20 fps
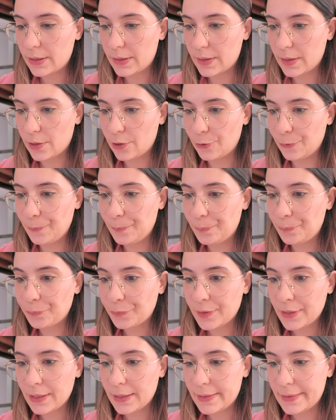So
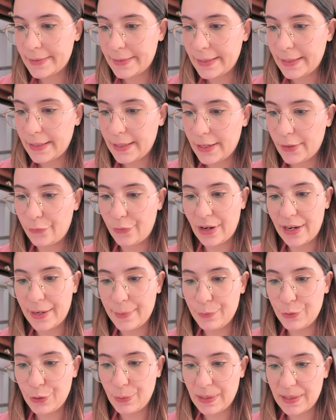see if
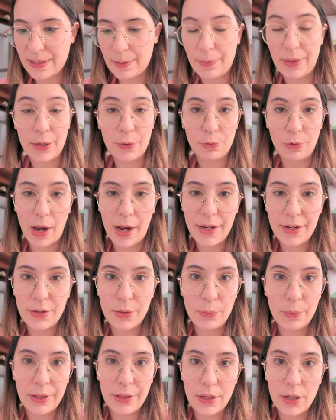I'm doing something right
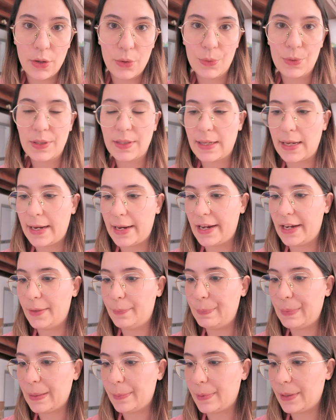with those
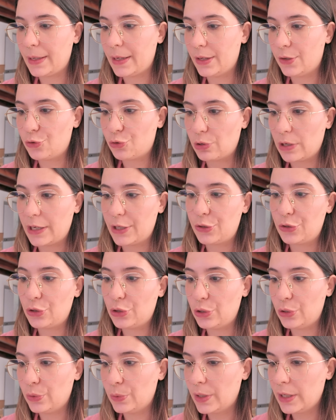and maybe try
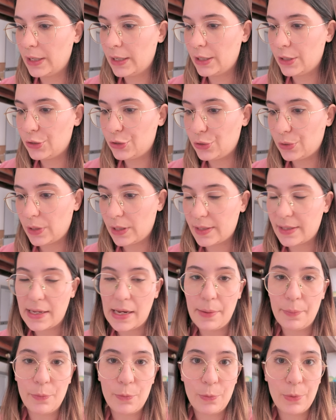to do the
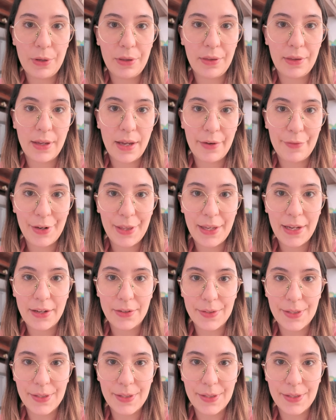same with everything